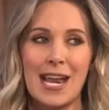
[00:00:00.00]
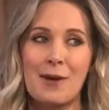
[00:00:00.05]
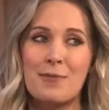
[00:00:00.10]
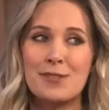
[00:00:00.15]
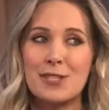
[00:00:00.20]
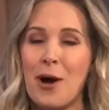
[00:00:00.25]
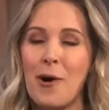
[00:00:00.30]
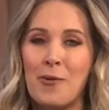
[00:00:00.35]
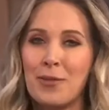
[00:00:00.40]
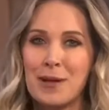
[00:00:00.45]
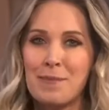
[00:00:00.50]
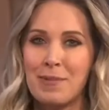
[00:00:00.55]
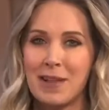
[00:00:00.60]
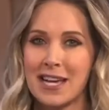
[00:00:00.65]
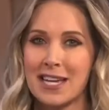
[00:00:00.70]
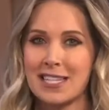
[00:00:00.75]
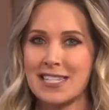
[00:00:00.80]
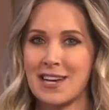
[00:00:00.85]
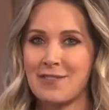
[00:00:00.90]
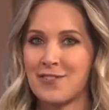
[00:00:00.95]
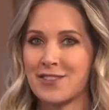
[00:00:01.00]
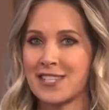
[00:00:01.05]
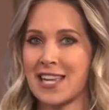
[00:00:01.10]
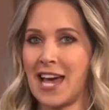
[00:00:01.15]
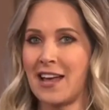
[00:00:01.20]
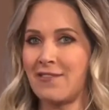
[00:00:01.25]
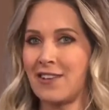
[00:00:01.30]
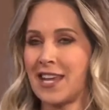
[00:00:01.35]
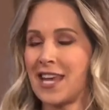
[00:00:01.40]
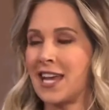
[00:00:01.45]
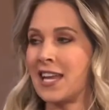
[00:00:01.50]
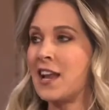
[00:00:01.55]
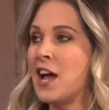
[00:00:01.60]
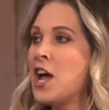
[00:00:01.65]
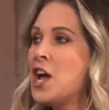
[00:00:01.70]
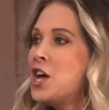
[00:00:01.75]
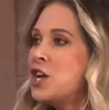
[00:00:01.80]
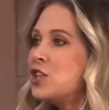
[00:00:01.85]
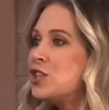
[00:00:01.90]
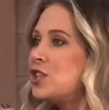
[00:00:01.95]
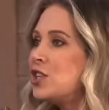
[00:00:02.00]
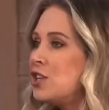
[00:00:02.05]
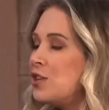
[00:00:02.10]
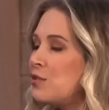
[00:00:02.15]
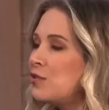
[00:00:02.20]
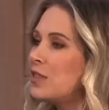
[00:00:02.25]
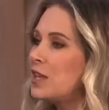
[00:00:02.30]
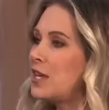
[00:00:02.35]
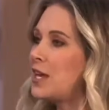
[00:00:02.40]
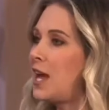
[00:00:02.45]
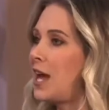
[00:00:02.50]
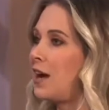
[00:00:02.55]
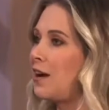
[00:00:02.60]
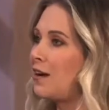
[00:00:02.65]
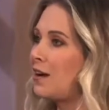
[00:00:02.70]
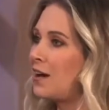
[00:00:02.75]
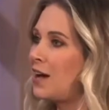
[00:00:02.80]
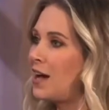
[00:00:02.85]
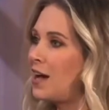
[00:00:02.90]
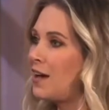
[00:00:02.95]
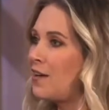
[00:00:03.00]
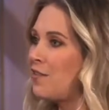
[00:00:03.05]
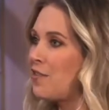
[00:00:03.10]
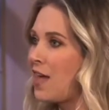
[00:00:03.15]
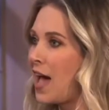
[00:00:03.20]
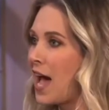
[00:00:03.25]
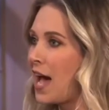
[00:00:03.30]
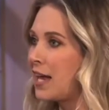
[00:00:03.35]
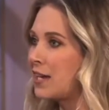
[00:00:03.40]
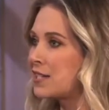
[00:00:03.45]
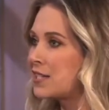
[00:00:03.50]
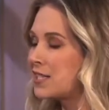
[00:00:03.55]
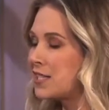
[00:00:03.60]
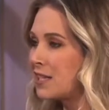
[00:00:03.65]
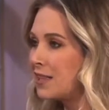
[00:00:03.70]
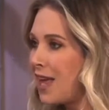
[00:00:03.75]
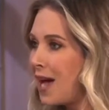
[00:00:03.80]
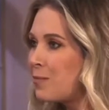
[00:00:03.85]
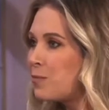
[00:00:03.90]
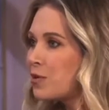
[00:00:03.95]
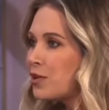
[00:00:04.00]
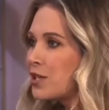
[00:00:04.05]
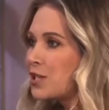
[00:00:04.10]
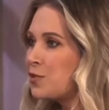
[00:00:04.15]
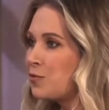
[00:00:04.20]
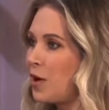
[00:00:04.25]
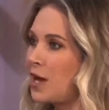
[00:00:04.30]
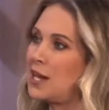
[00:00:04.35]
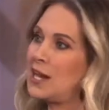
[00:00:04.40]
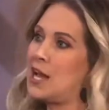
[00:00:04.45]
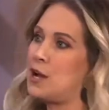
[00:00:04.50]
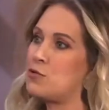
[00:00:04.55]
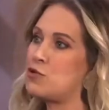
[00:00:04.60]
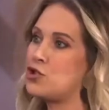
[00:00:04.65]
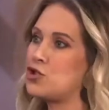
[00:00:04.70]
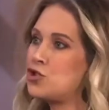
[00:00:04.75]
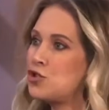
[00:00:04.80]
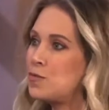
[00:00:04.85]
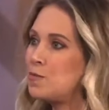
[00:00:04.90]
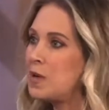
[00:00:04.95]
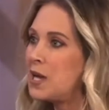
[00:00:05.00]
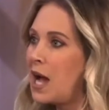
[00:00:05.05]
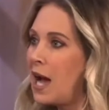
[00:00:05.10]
I was only playing devil's advocate. Do you think, Erica, that celebrities right now should be